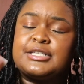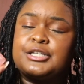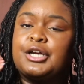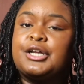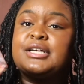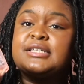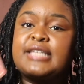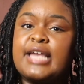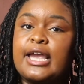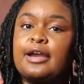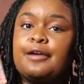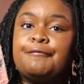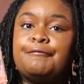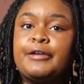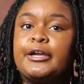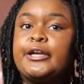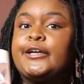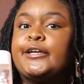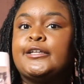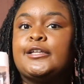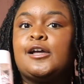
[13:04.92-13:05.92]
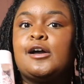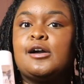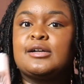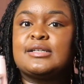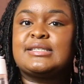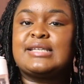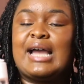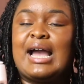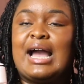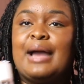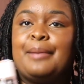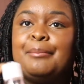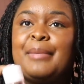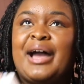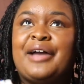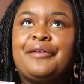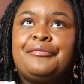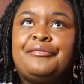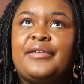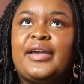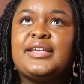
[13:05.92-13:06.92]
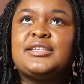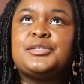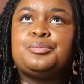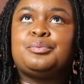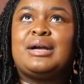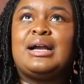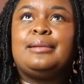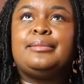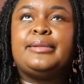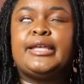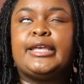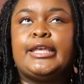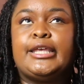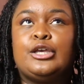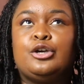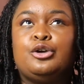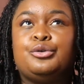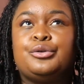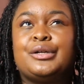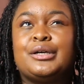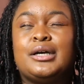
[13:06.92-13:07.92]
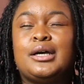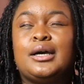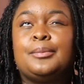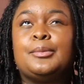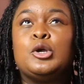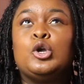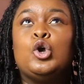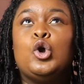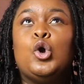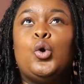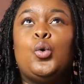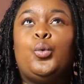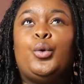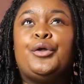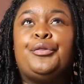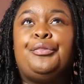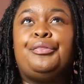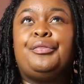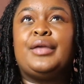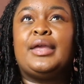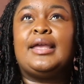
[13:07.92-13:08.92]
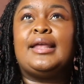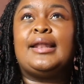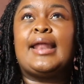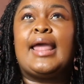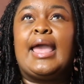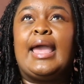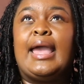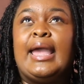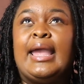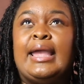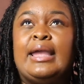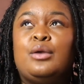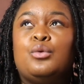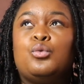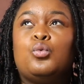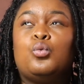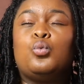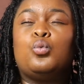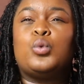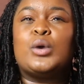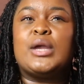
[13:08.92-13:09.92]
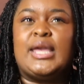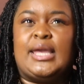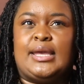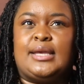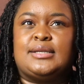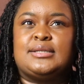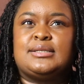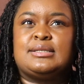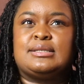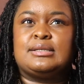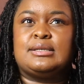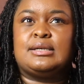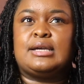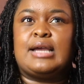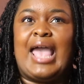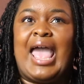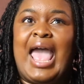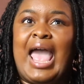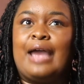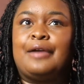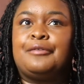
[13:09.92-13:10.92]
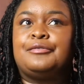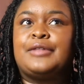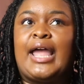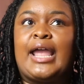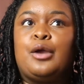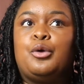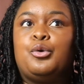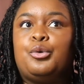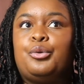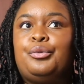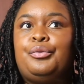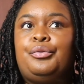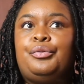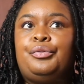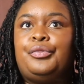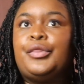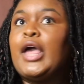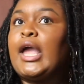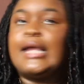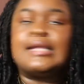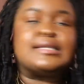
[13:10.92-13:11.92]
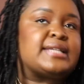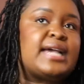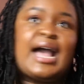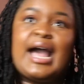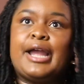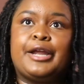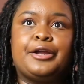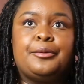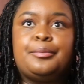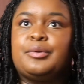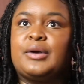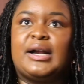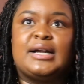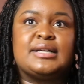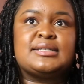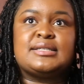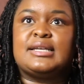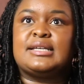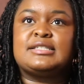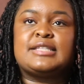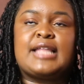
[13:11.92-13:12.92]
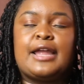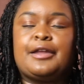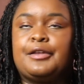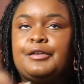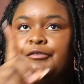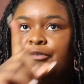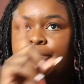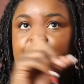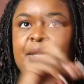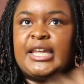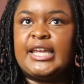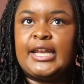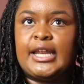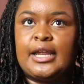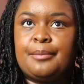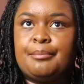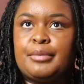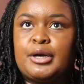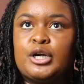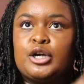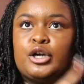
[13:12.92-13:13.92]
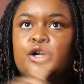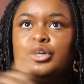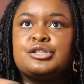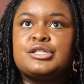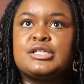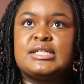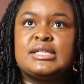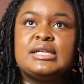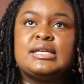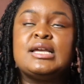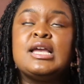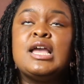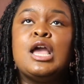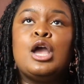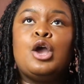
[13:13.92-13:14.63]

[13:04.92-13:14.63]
going to take a very long time. My face probably healed up within 8 weeks after, like, the entire process, like from getting burned to